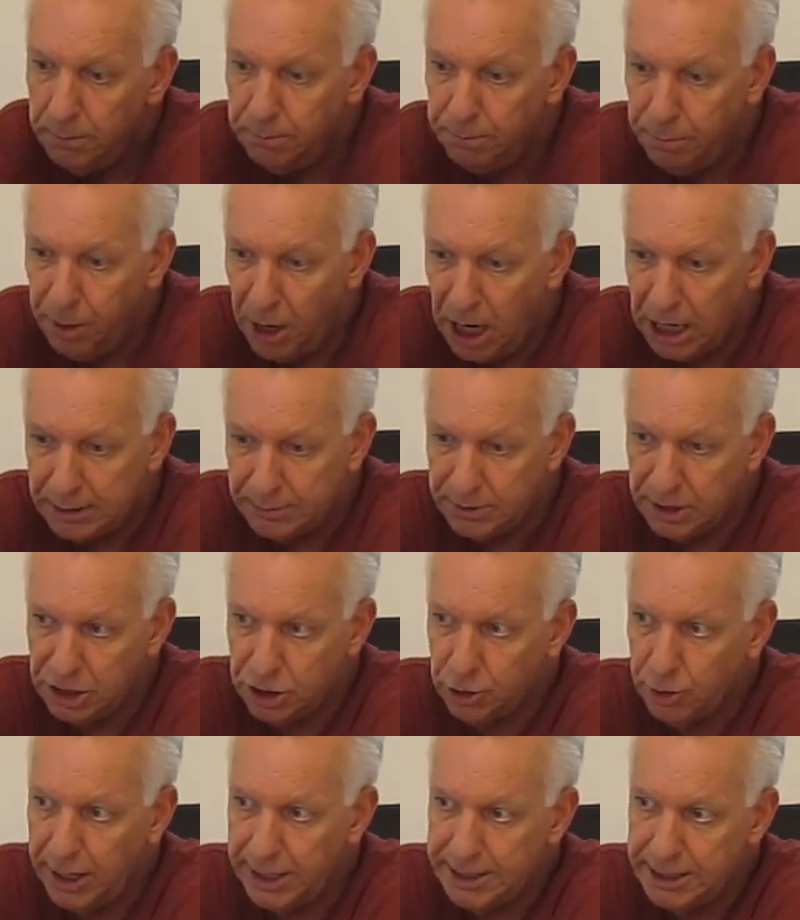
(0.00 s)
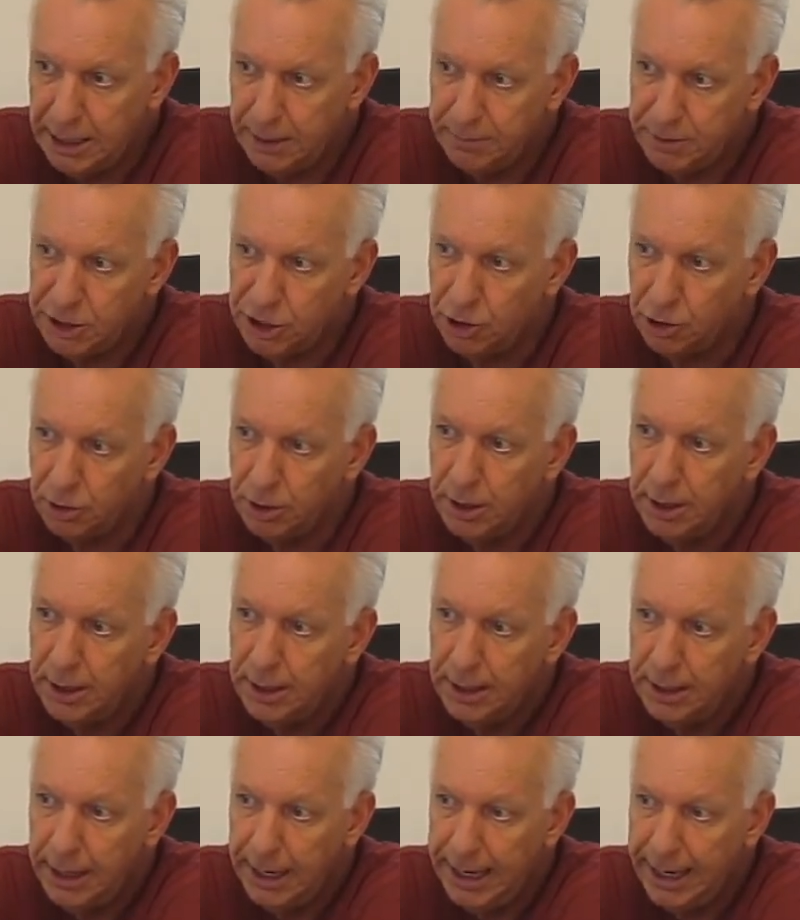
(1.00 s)
bottom of the tray temperature.
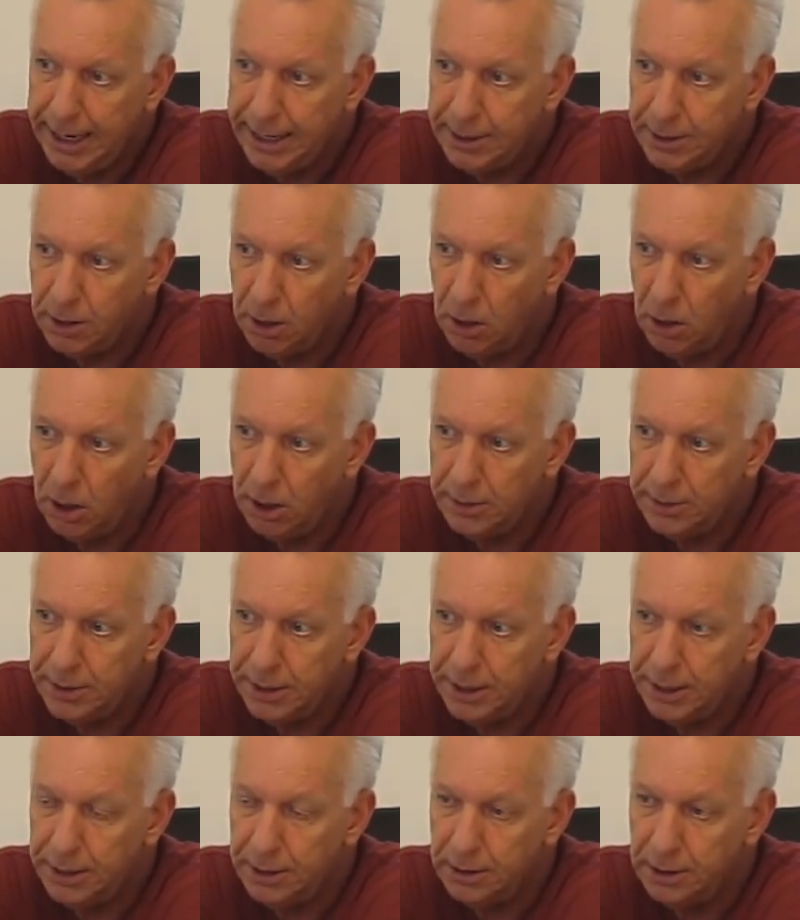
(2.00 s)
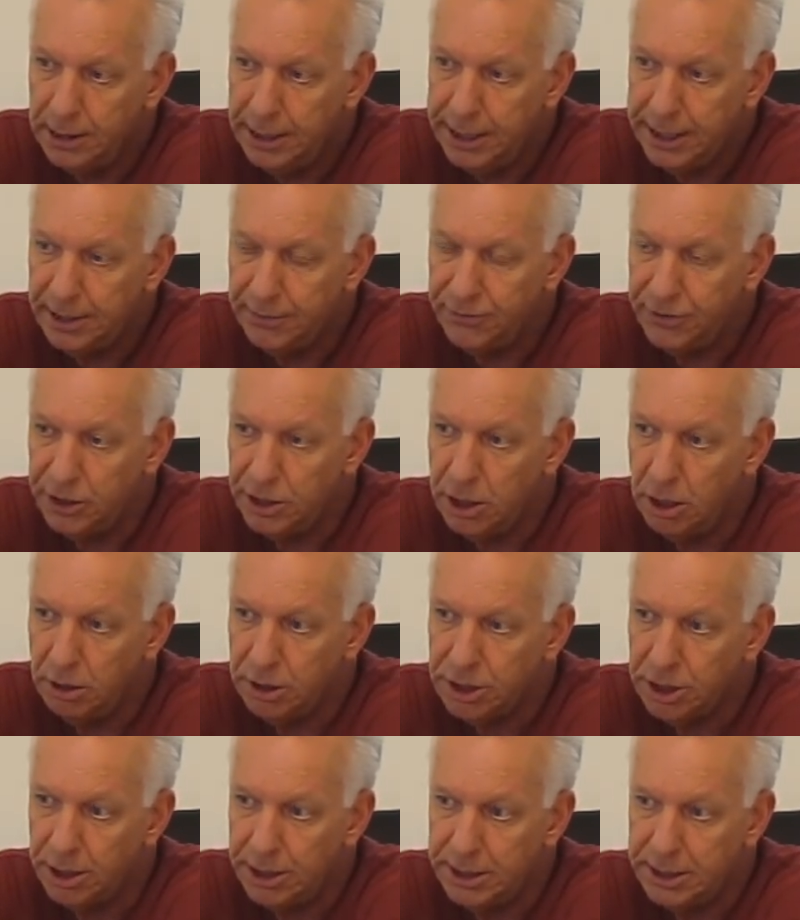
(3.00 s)
And on the lid, if you
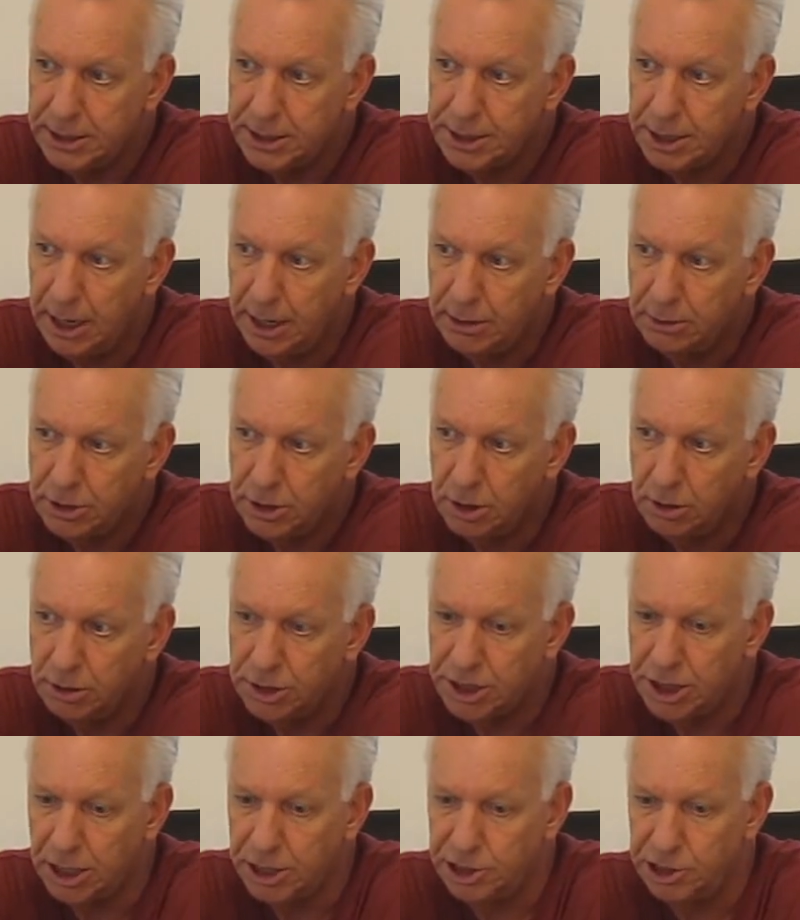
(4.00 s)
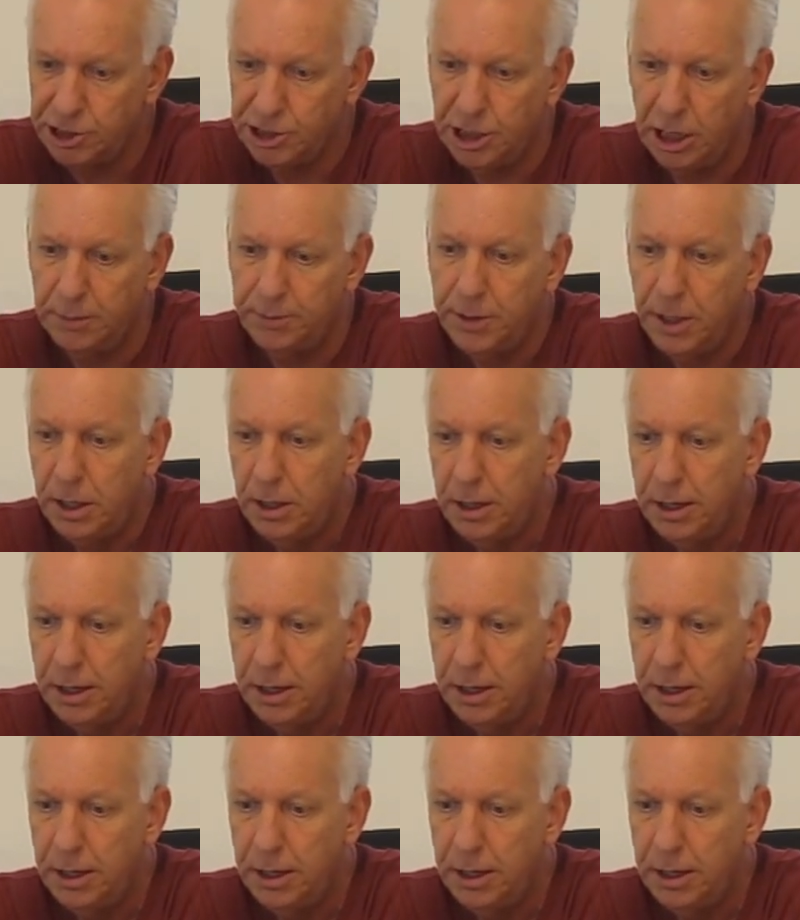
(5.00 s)
notice, on the inside, there's a little suction cup.